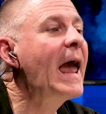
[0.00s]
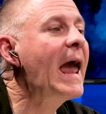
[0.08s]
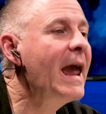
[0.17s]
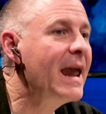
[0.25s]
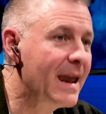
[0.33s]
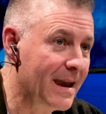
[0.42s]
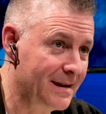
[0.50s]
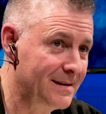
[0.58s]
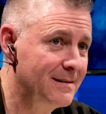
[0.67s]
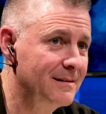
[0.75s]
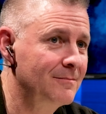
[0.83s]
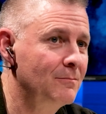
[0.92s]

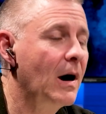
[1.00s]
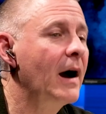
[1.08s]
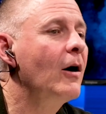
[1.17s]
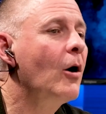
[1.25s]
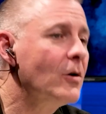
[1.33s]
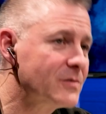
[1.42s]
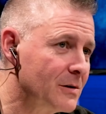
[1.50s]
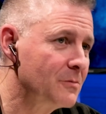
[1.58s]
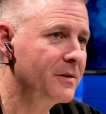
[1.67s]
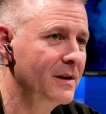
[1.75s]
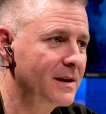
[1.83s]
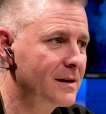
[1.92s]
And I also
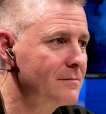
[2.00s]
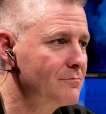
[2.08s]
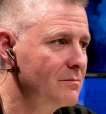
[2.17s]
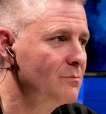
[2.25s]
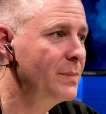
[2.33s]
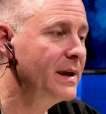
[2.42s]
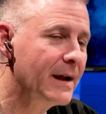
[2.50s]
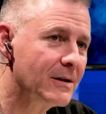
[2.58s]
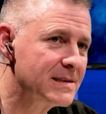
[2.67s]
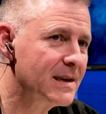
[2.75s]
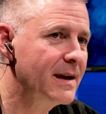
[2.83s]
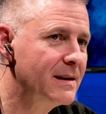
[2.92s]
think being
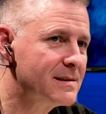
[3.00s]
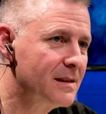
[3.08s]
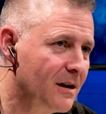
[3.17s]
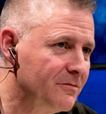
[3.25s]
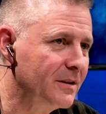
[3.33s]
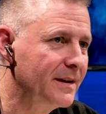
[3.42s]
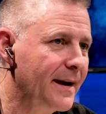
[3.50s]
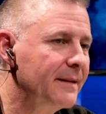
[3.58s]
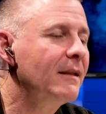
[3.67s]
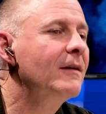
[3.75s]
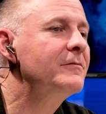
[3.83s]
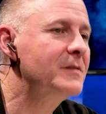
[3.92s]
outside is lovely. I
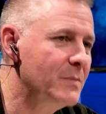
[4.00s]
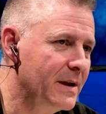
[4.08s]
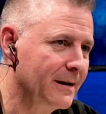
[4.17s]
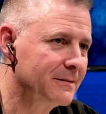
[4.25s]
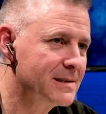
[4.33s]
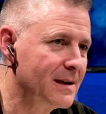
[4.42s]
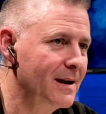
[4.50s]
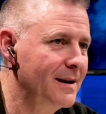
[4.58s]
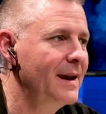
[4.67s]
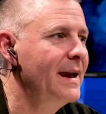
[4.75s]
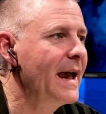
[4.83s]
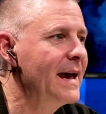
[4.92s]
love to be outside.
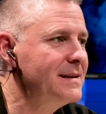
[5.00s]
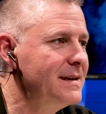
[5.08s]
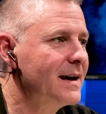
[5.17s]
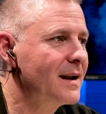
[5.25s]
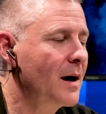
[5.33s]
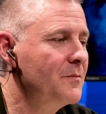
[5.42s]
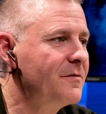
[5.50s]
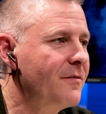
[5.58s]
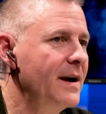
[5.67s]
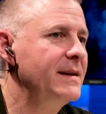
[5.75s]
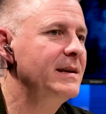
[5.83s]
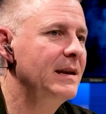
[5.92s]
And yet I'm
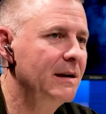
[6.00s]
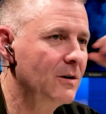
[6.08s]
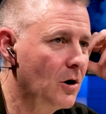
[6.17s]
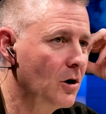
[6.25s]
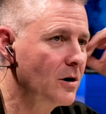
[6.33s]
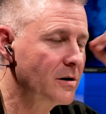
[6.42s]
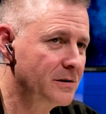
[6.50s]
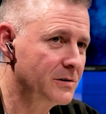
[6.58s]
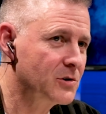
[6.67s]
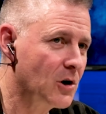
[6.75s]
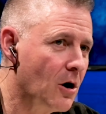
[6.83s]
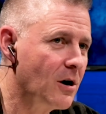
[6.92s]
finding it hard to
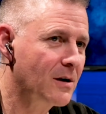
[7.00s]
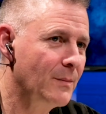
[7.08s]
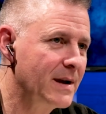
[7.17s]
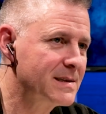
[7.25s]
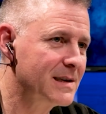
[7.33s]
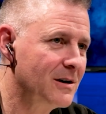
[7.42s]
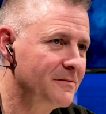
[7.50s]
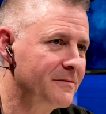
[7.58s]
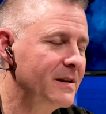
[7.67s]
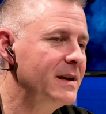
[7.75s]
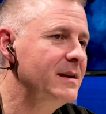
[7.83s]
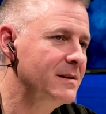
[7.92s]
talk myself
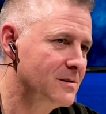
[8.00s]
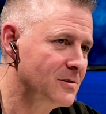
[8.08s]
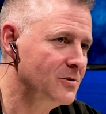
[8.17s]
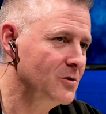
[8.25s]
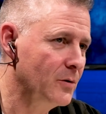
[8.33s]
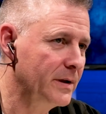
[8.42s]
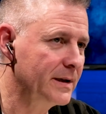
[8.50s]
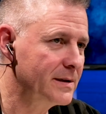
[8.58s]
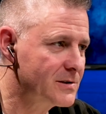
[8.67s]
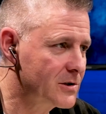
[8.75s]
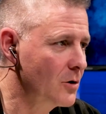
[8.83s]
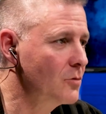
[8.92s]
into doing it.
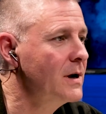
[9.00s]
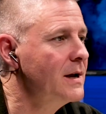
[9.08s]
So